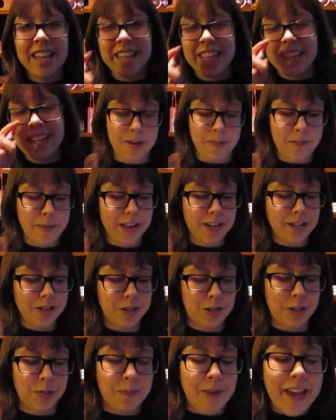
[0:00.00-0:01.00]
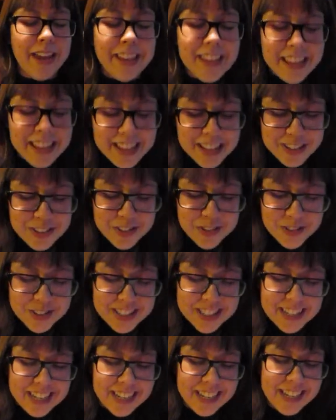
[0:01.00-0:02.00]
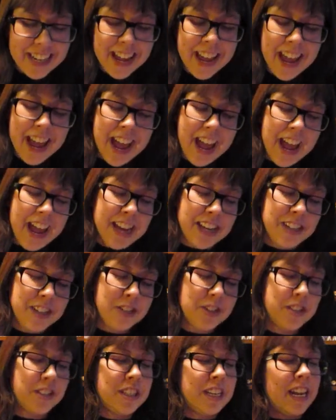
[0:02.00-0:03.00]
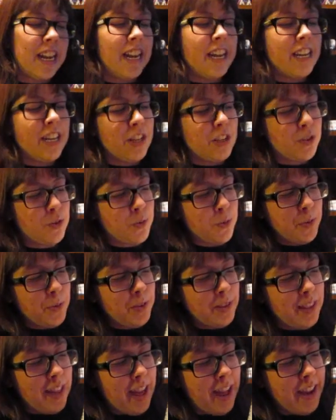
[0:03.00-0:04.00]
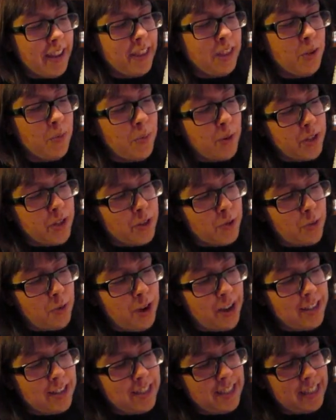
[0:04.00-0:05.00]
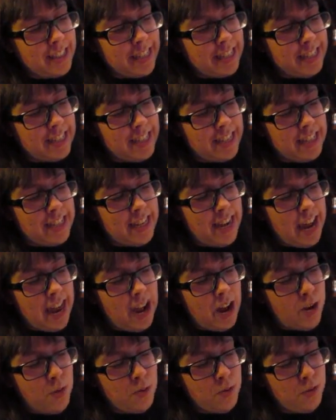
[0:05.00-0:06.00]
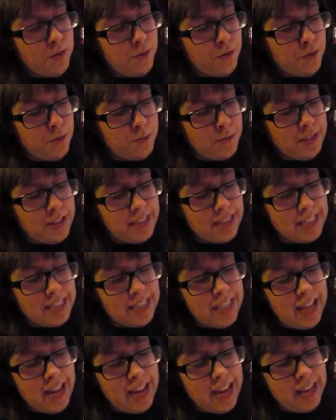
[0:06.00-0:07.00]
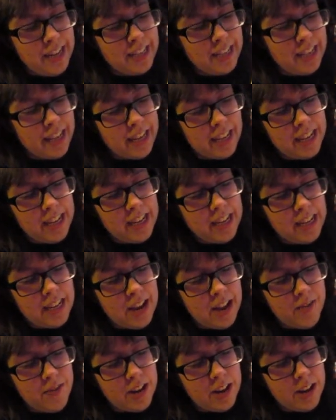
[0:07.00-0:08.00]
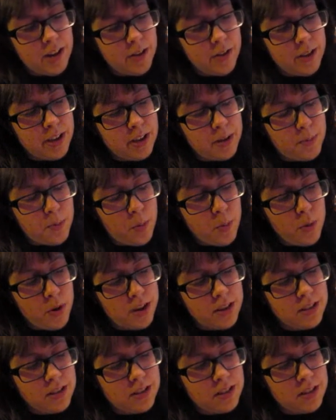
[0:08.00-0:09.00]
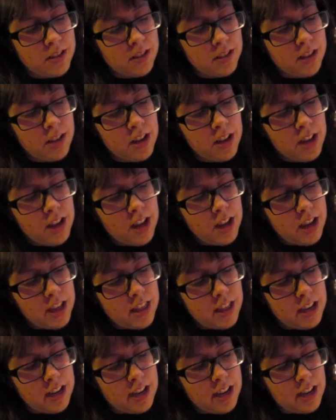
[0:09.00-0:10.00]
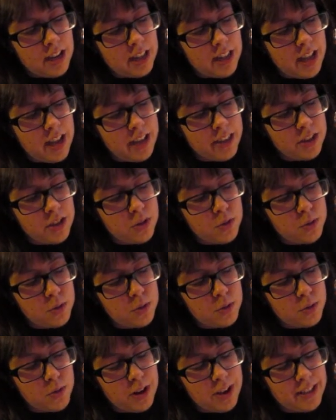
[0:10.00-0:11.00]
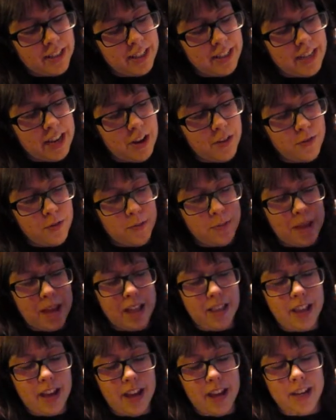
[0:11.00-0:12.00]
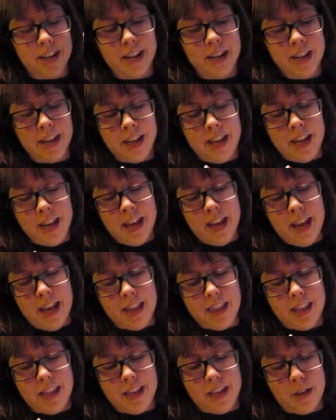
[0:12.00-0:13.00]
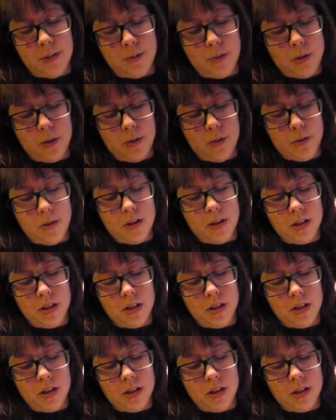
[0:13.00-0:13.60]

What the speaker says: he managed to make it interesting, and he drew a line that went directly down from this line. Like, he didn't have an arrow, he had a point. And then he had a line that drew directly down from that line, and then he wrote,